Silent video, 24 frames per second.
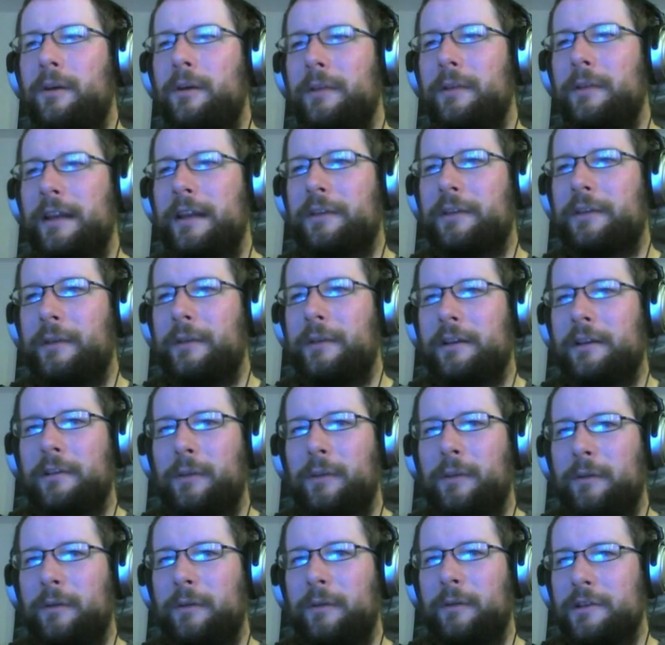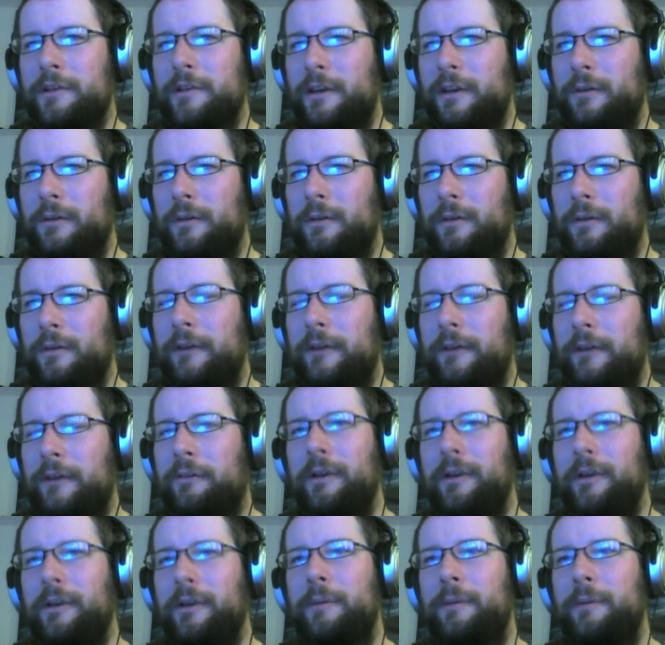next week at some point with show 153,